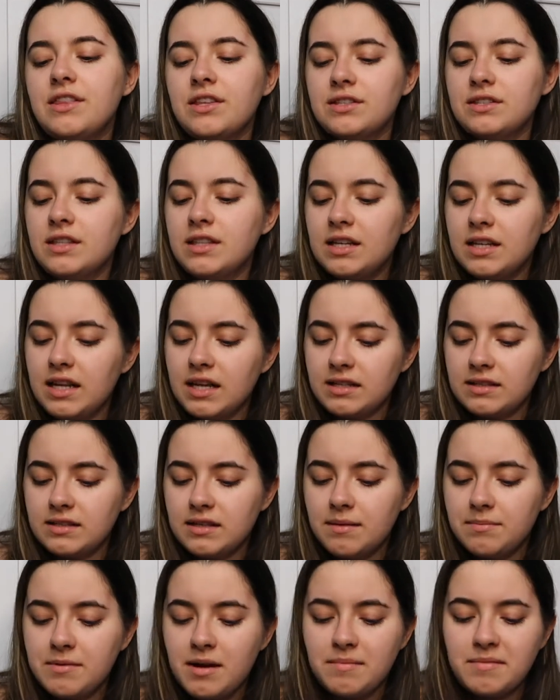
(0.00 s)
this in the next
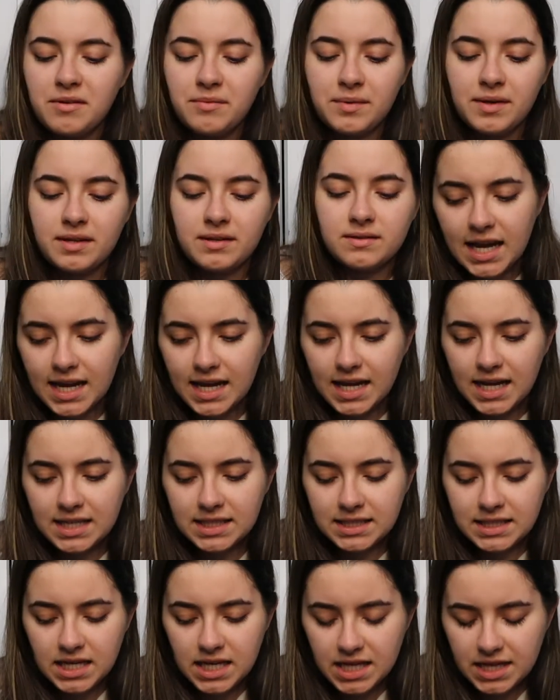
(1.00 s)
upcoming week.
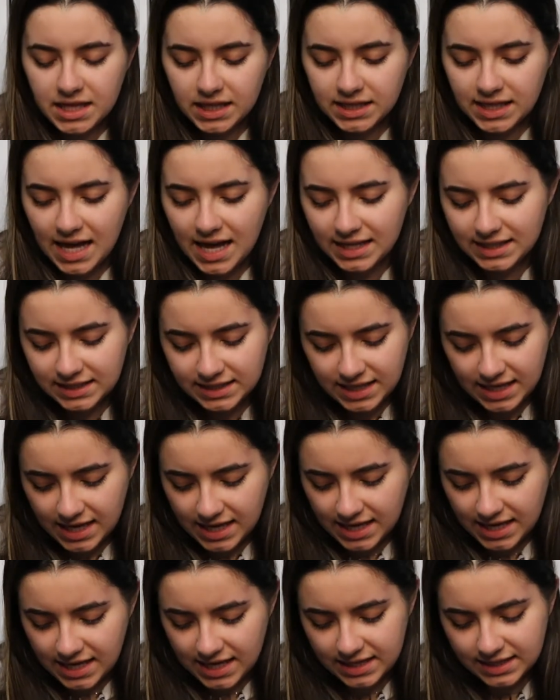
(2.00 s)
And the last
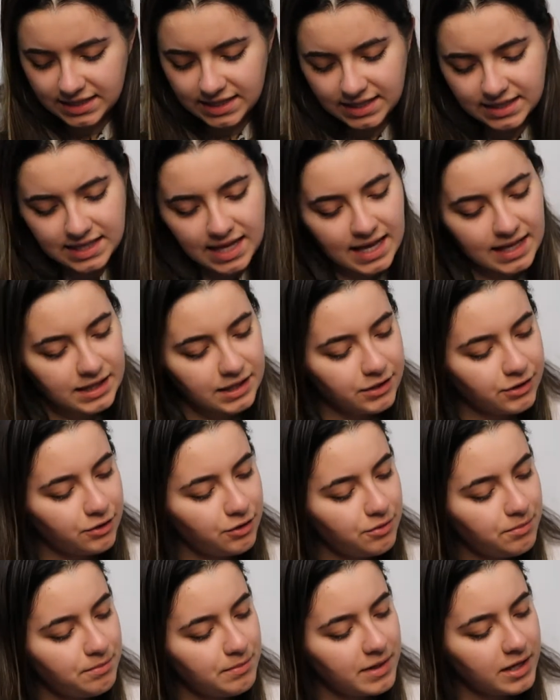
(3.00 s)
thing is this like
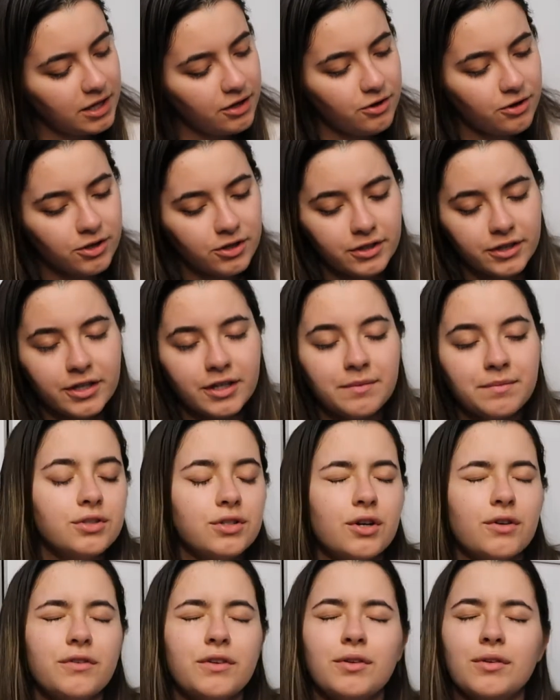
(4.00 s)
little mini curler.
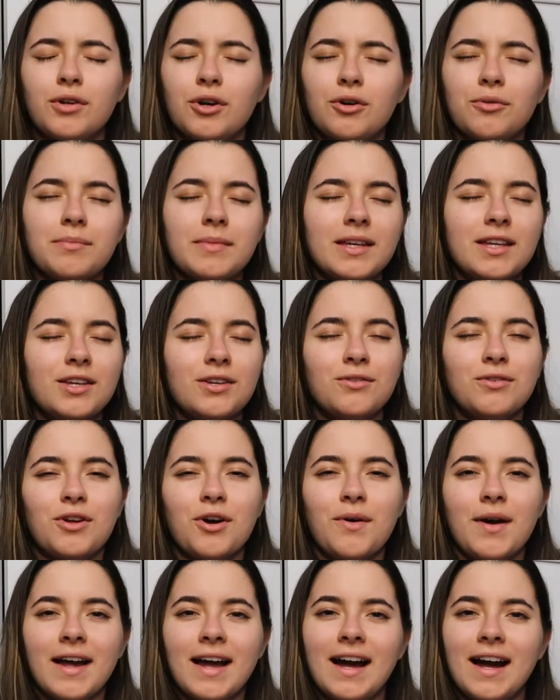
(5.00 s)
So if you know me, you
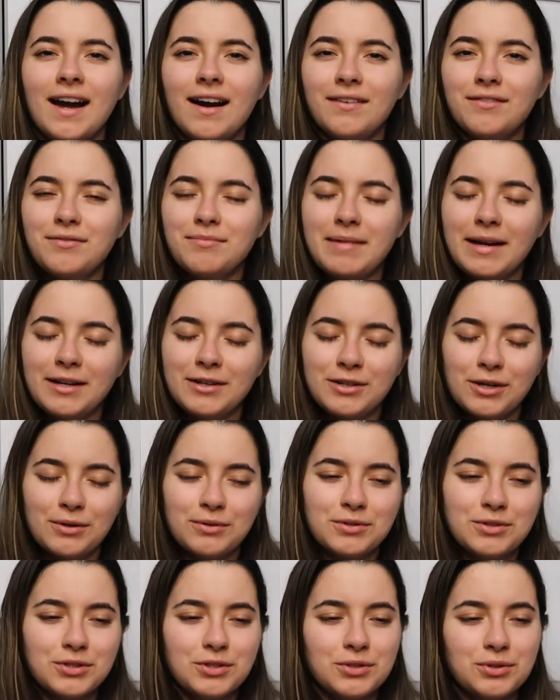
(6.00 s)
know I have my
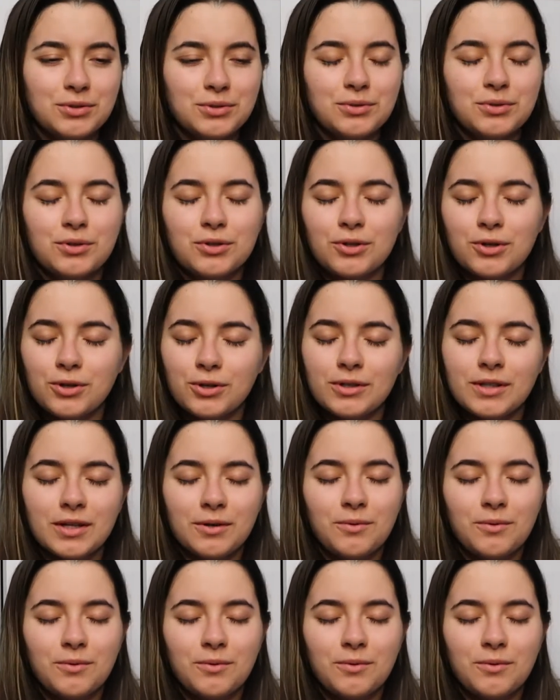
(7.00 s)
go-to curling